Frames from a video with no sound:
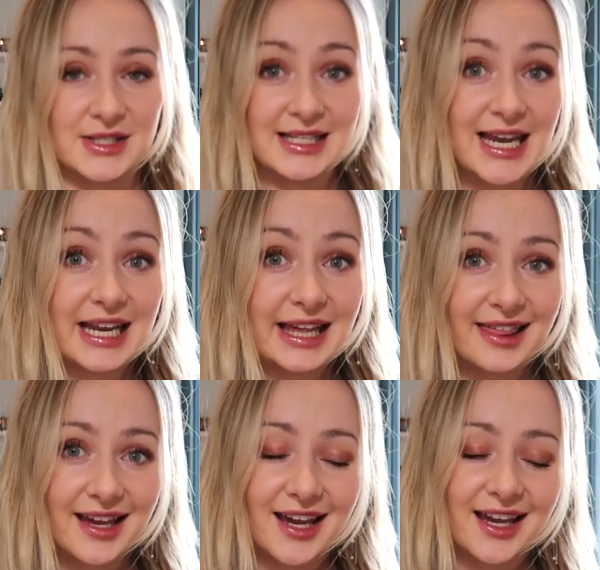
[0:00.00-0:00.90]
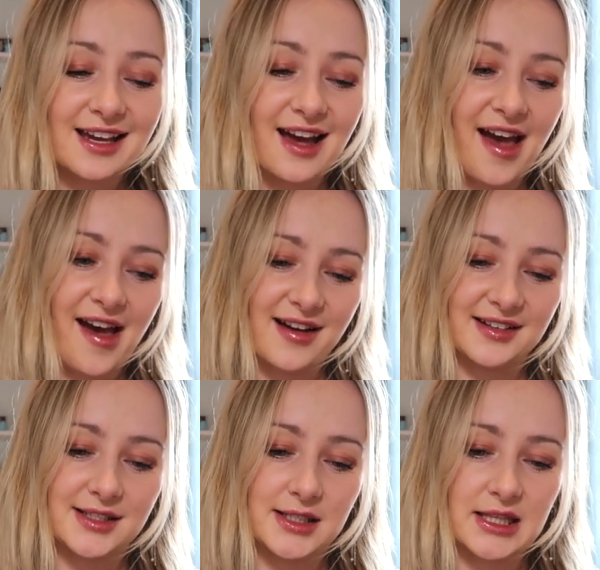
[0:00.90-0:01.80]
was a daily thing
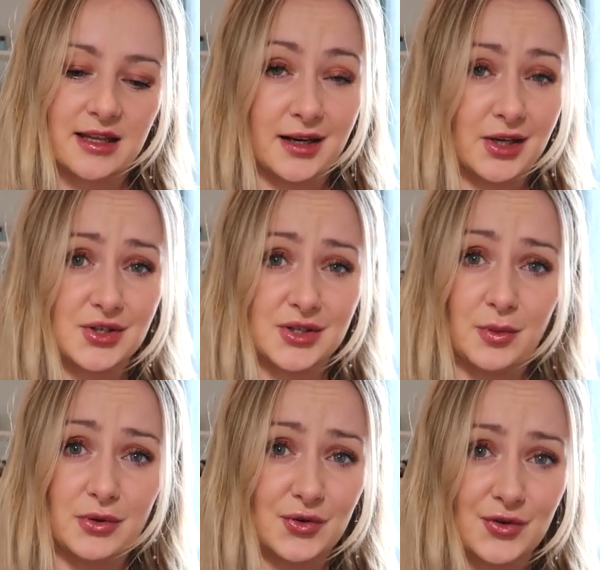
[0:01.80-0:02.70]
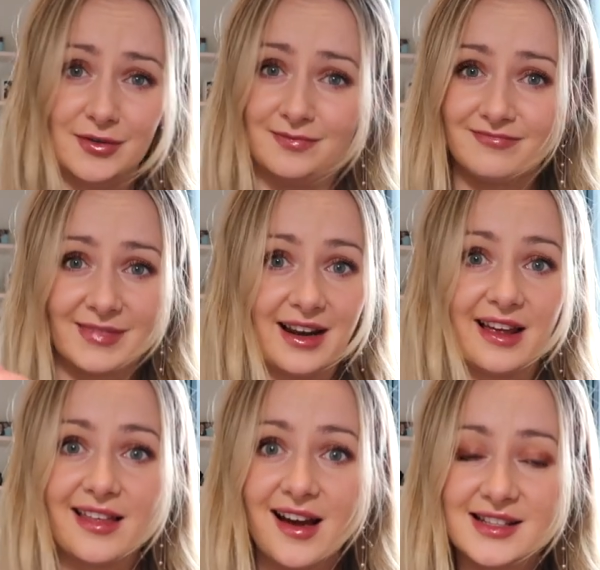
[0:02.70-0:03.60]
and that I could just withdraw
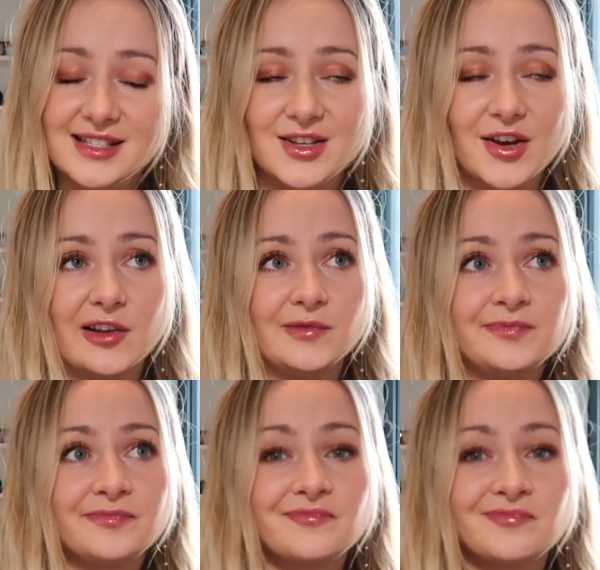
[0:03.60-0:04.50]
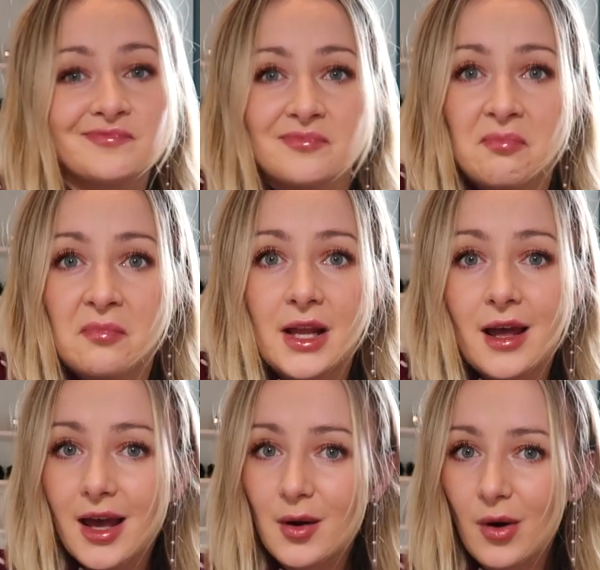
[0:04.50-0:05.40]
like that, so
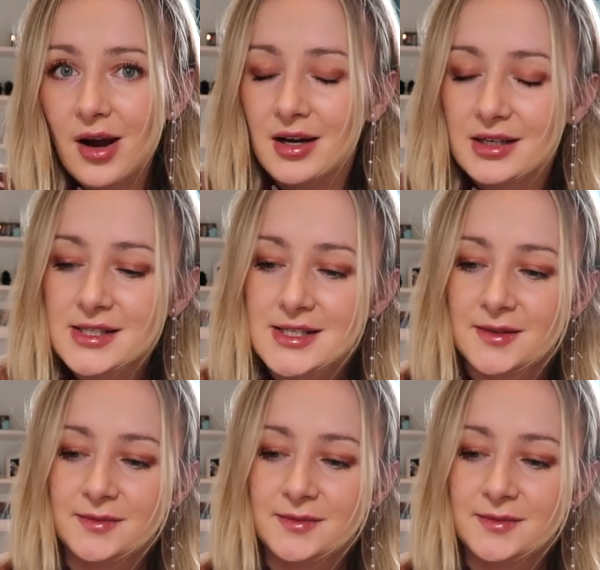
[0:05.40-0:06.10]
it works.